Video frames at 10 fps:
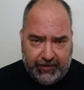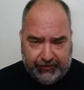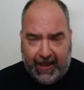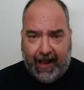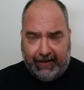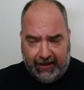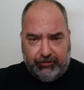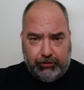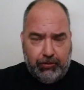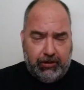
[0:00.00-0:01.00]
act. It's
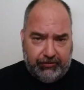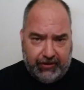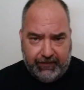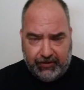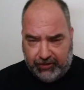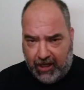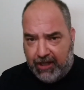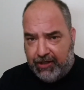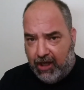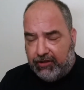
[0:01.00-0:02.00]
lewd and lascivious
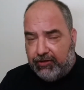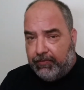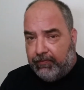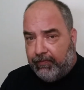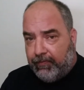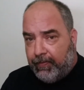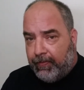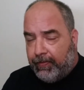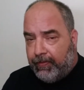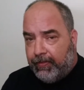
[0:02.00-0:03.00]
conduct.
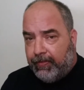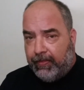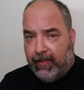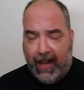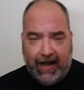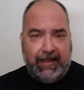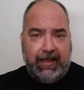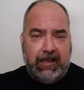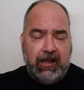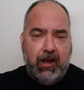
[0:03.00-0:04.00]

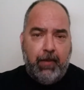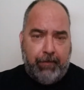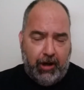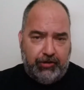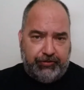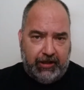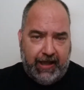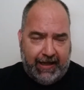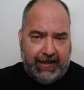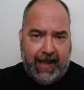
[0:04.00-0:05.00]
Any person,
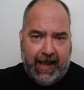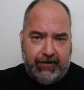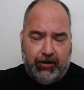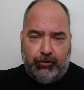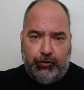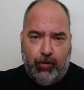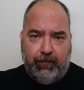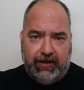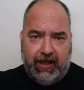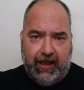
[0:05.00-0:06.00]
any adult over
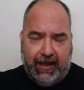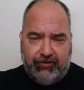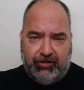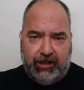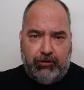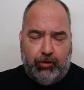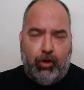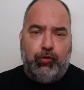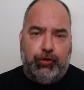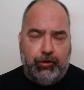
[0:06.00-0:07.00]
the 18 or
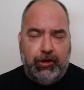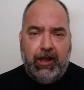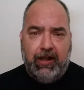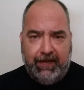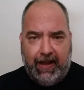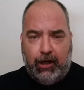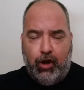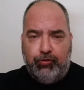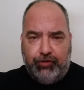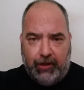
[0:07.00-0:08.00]
older that
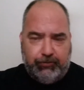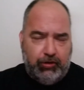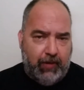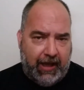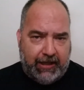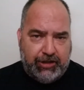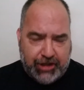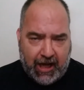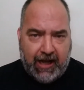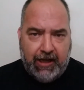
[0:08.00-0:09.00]
goes up to a
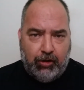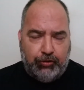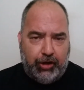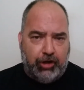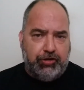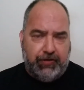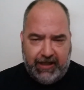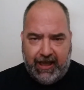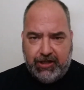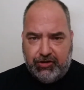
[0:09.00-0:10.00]
child under the
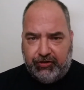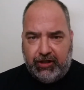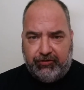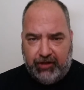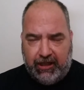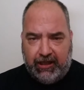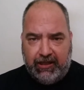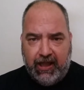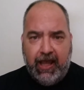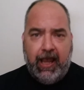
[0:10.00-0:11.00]
age of 16
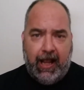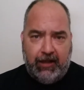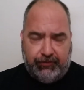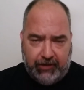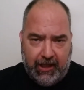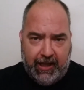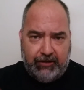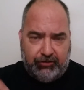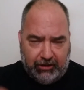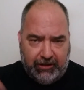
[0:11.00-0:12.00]
and
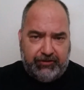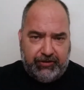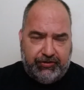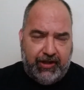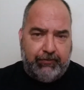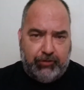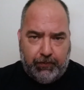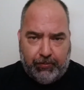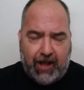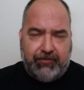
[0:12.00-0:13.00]
solicits them to
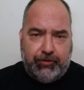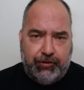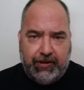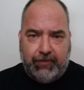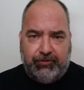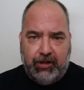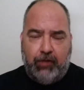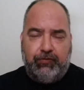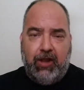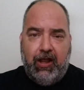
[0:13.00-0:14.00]
prostitute
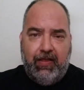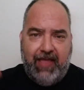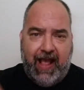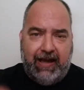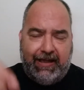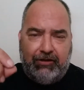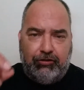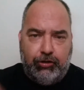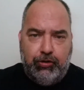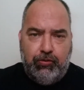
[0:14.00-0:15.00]
themselves, that is
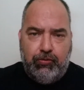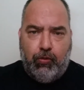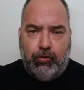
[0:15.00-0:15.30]
lewd or